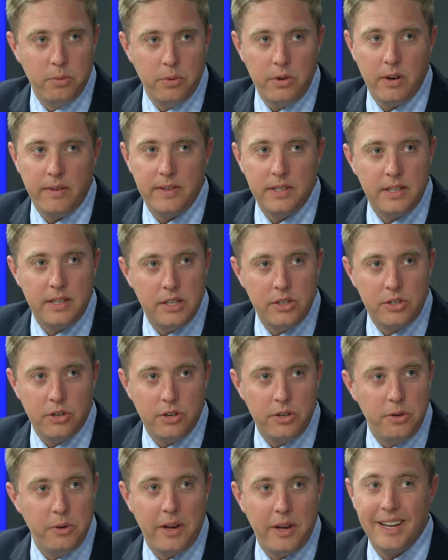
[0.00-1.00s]
When you have a
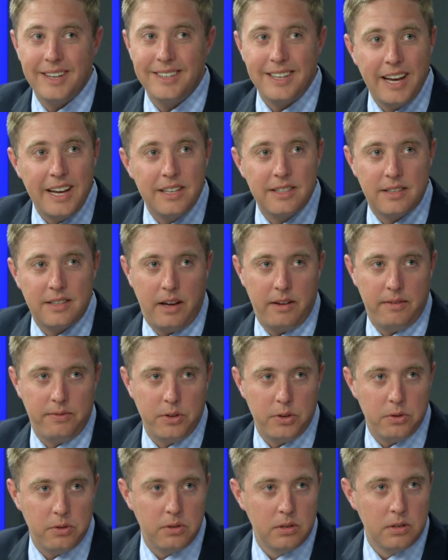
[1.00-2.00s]
denture, you can't taste that
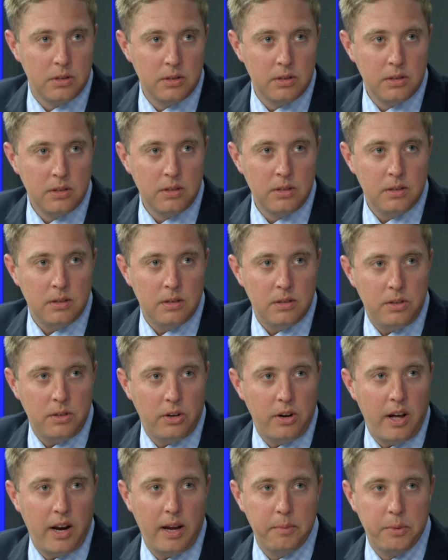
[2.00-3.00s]
food.
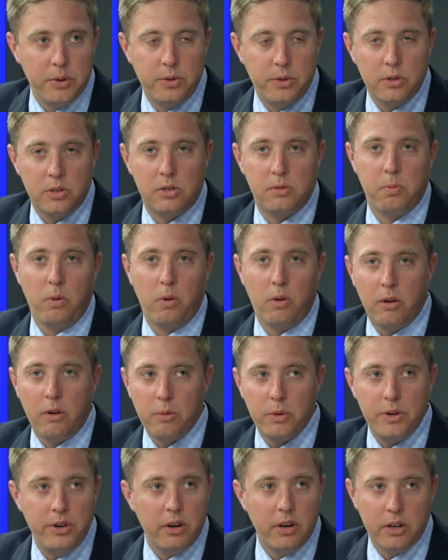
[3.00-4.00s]
You're not able to explore
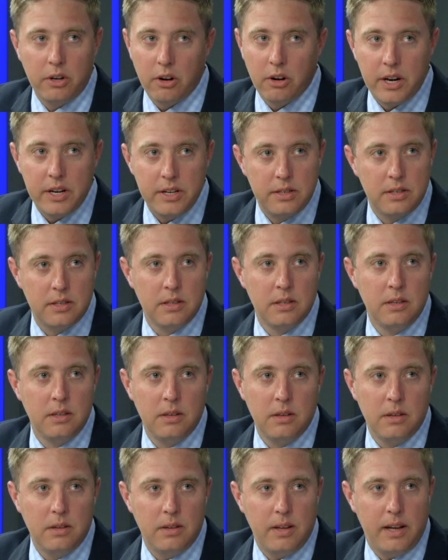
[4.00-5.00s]
when you're at Greece.
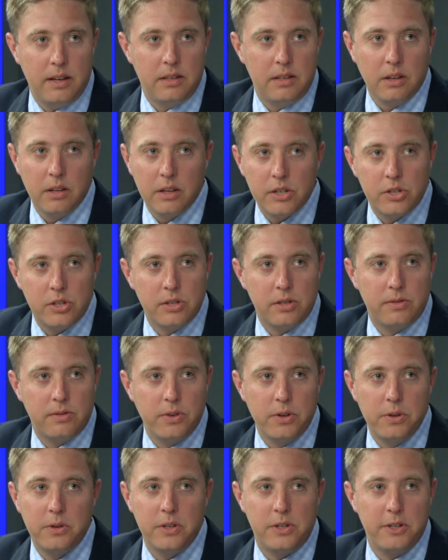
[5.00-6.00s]
That delicious
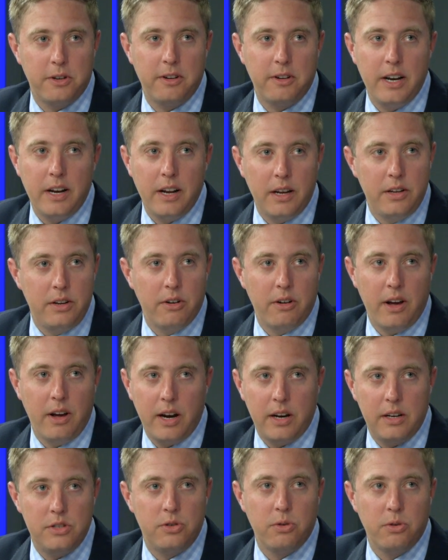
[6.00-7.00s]
food that you're eating, you're
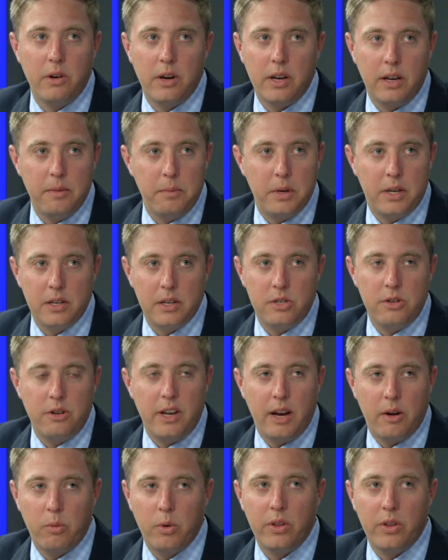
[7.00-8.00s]
not enjoying it because you
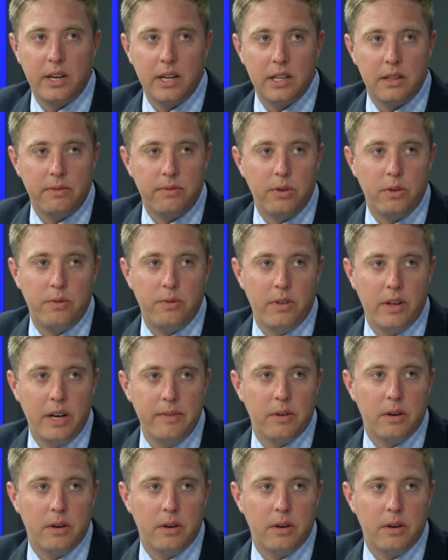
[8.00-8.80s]
can't really get the full flavor.